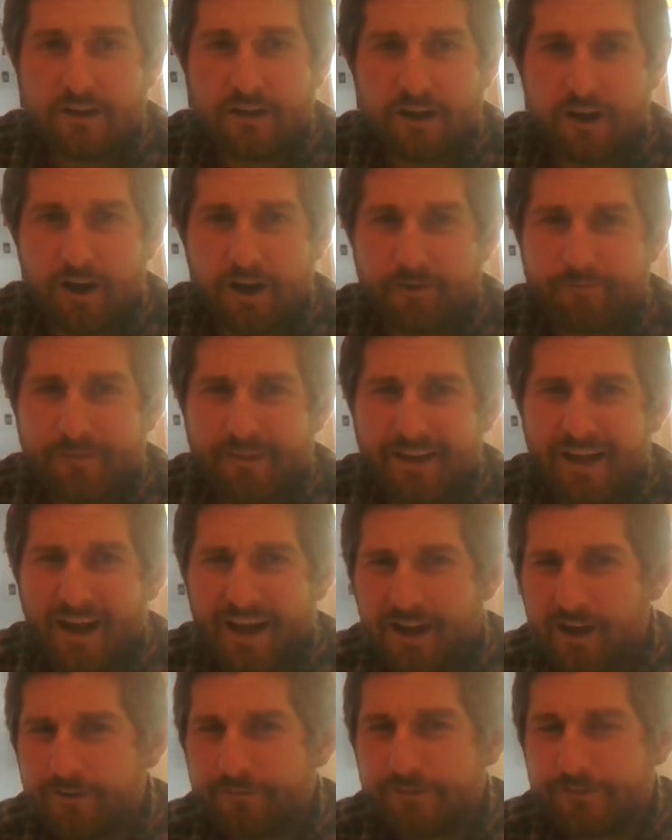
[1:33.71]
I
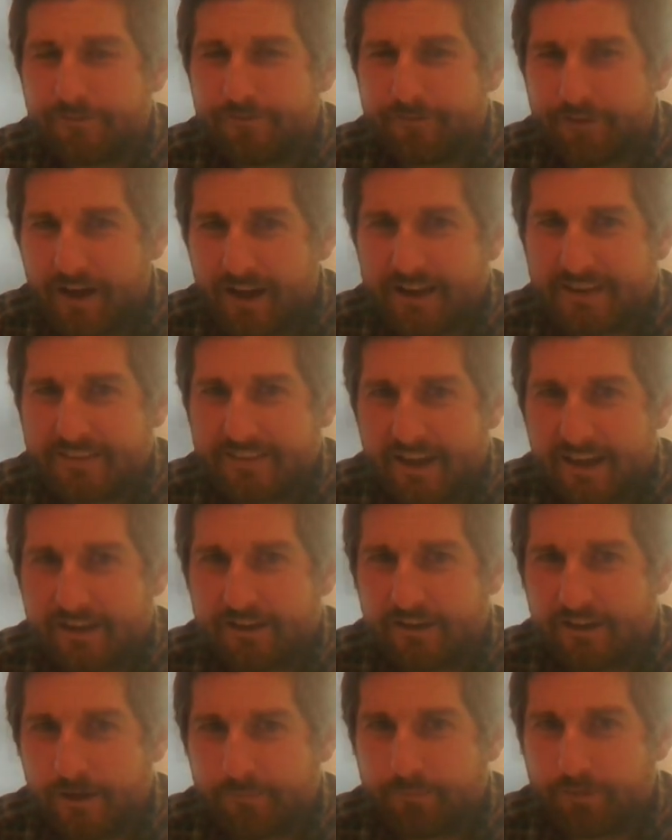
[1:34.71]
often find that
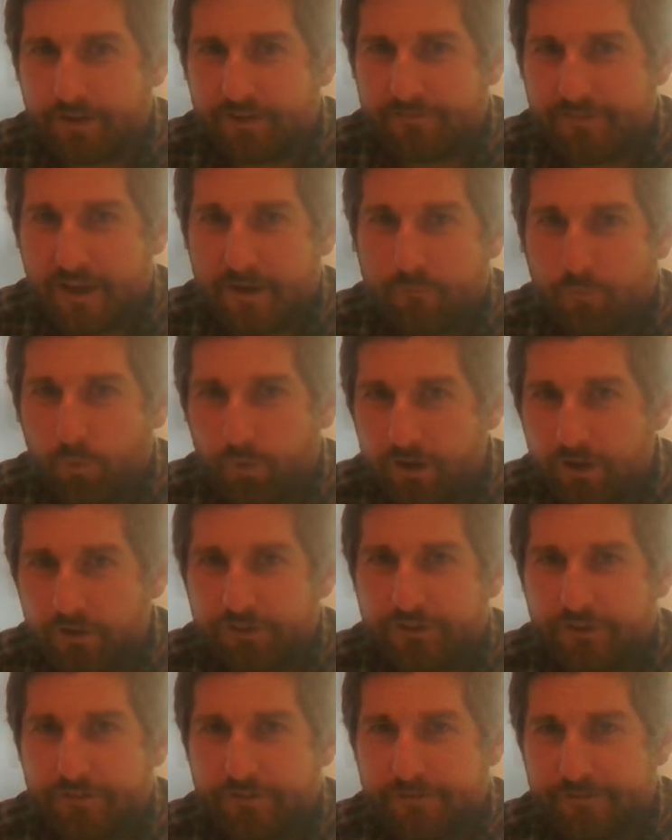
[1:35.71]
a couple of them
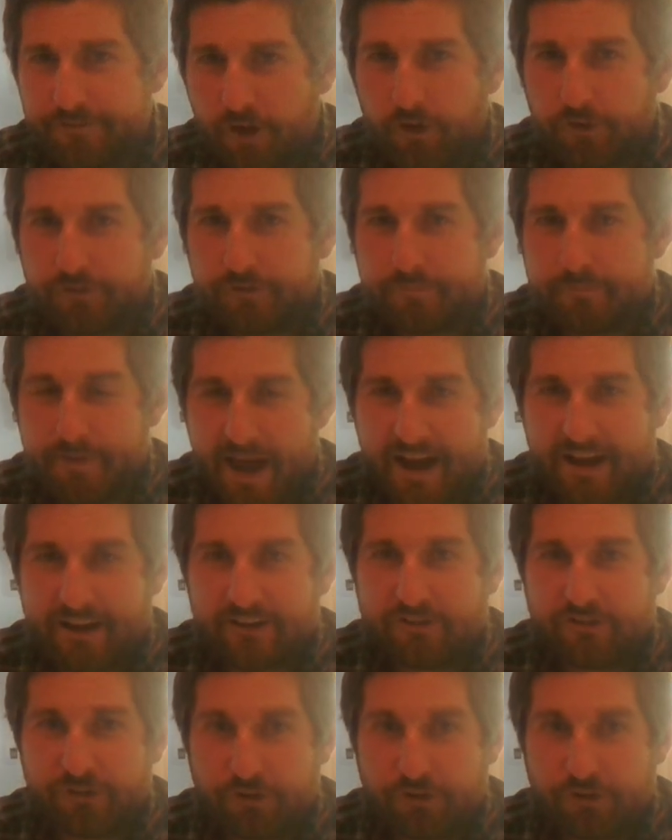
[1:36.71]
will default back